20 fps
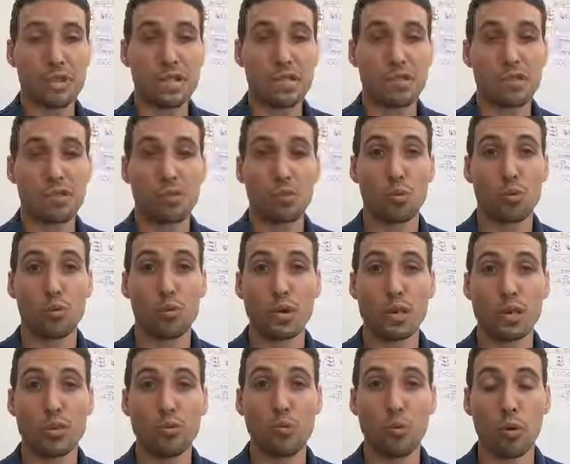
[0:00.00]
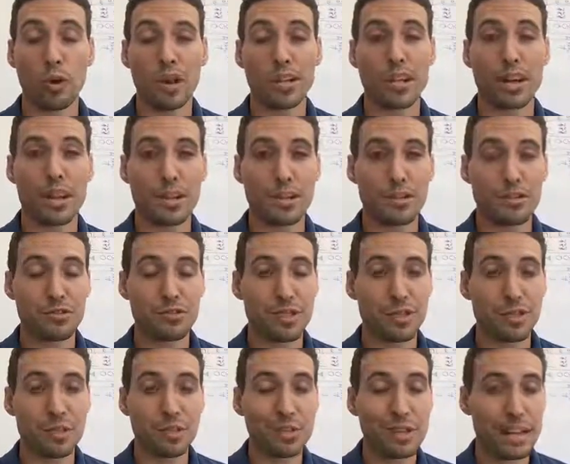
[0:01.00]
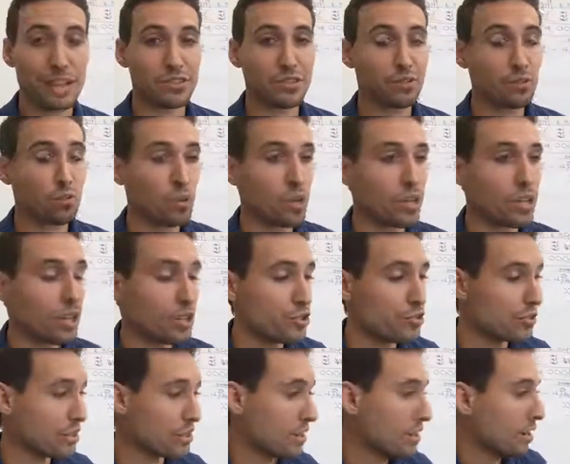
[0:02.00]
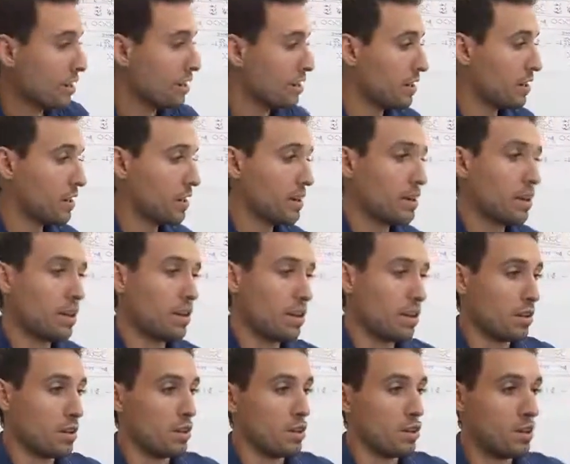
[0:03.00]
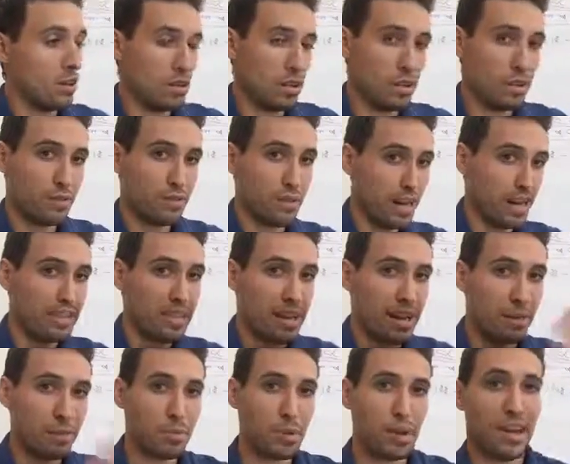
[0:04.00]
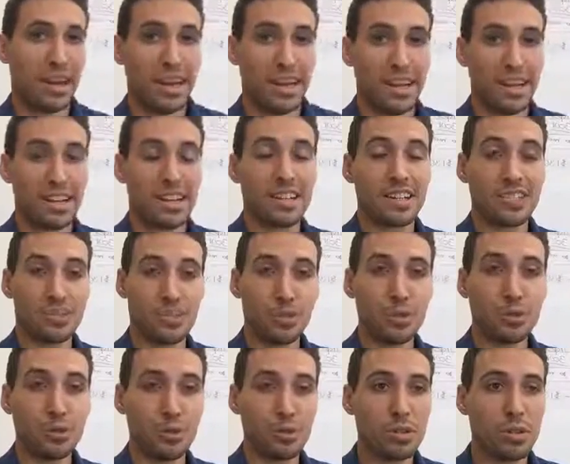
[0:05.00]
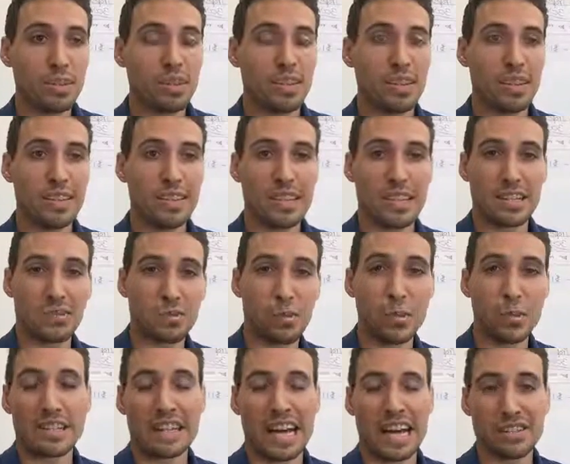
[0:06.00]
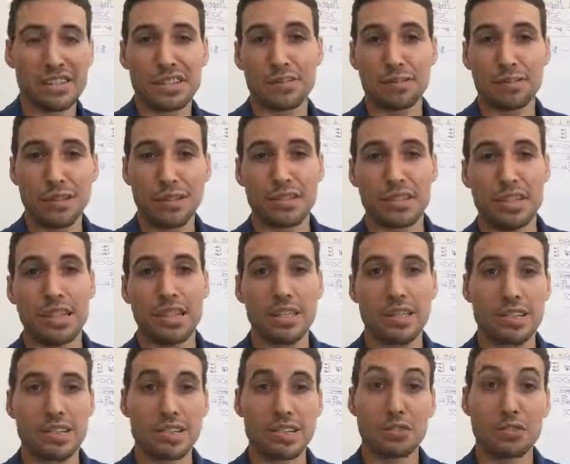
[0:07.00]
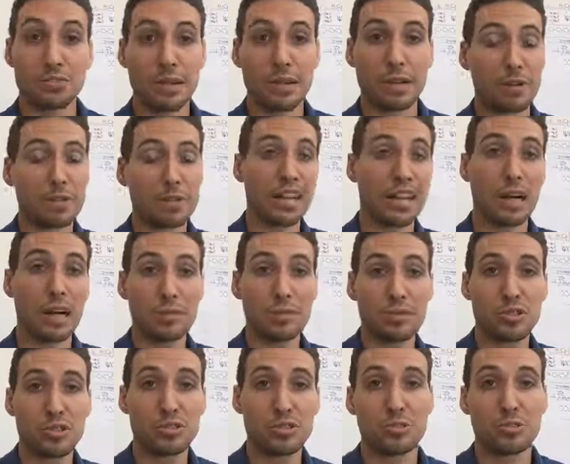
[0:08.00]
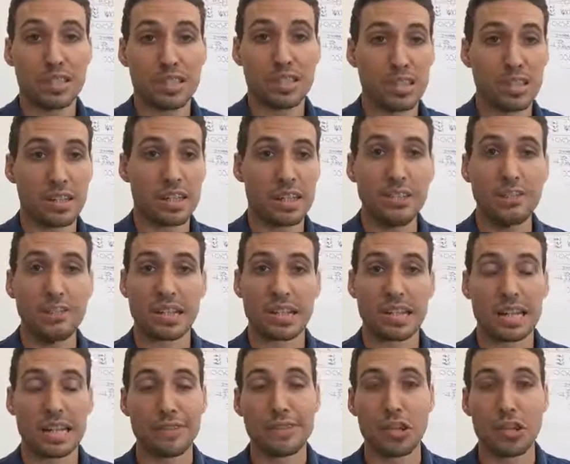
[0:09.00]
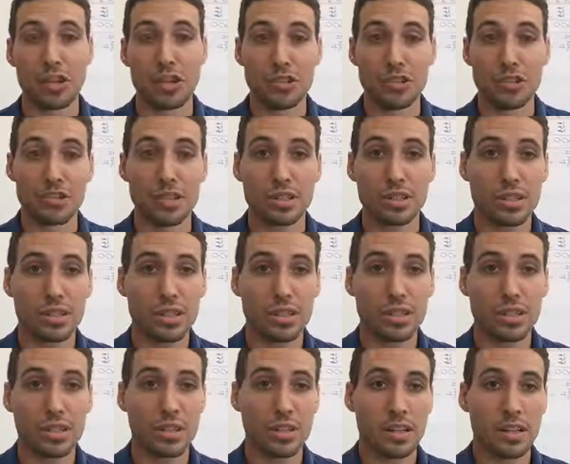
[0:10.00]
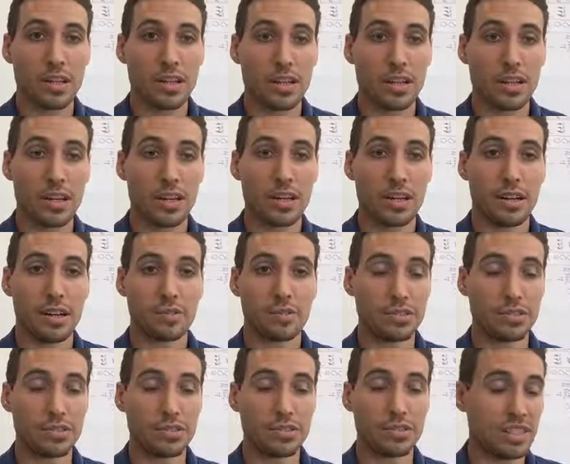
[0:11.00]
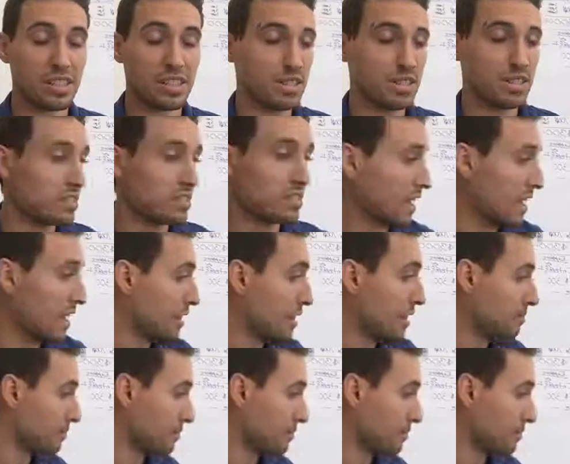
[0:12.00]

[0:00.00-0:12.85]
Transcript: is 2,100. Divide that by 2, and that's 1,050. Let's round it up to an even 1,100 for simplicity's sake.